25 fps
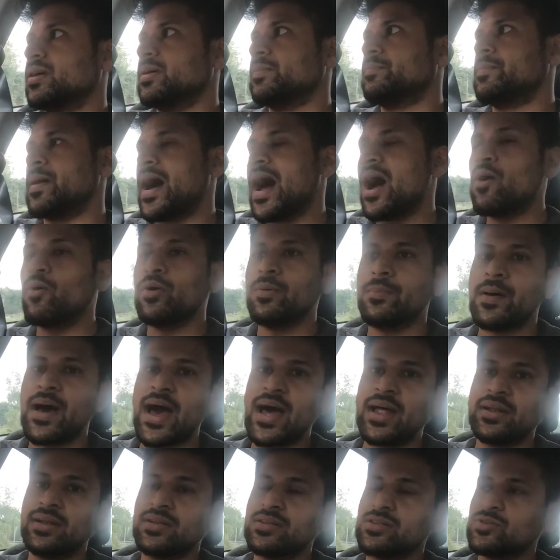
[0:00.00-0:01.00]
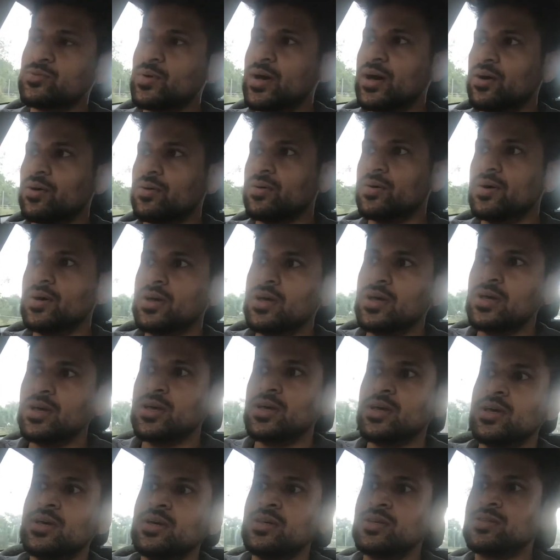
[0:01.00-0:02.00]
power band as well.
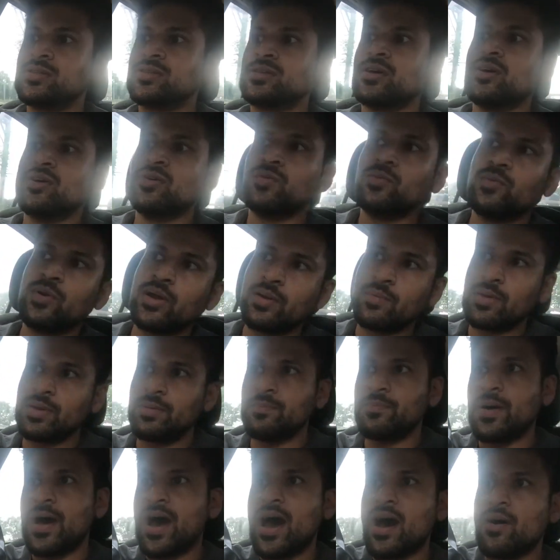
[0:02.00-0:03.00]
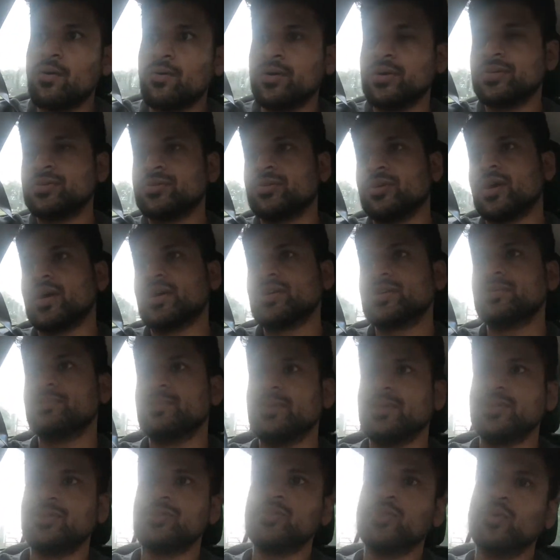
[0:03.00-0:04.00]
So when I mean power, so I actually
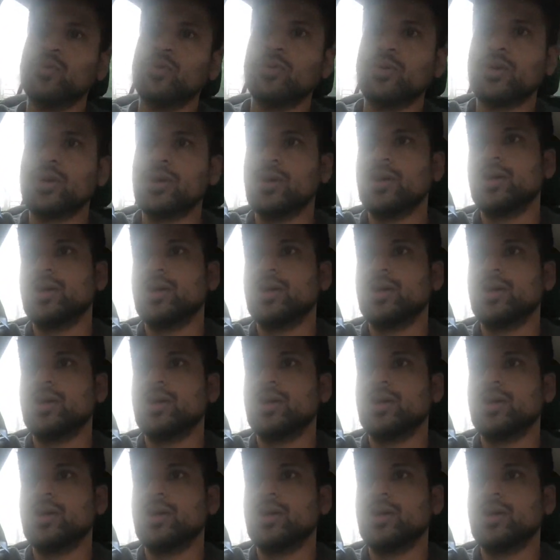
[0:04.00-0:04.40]
mean torque.